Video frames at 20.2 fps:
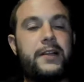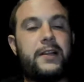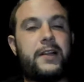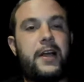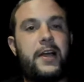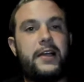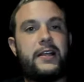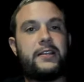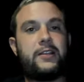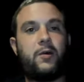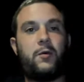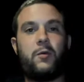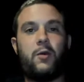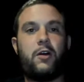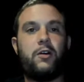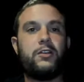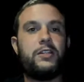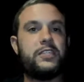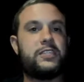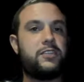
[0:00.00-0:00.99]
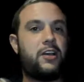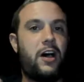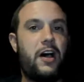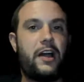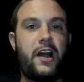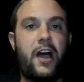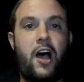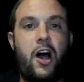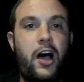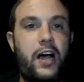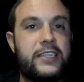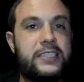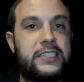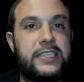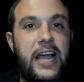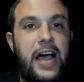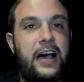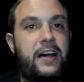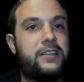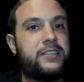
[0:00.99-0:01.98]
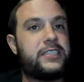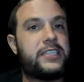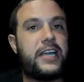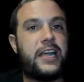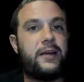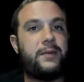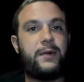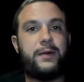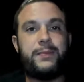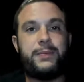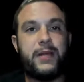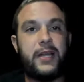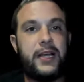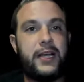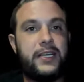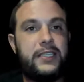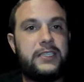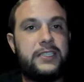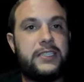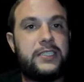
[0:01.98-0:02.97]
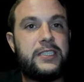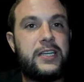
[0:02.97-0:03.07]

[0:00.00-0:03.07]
Like, the world is not a hostile, scary place.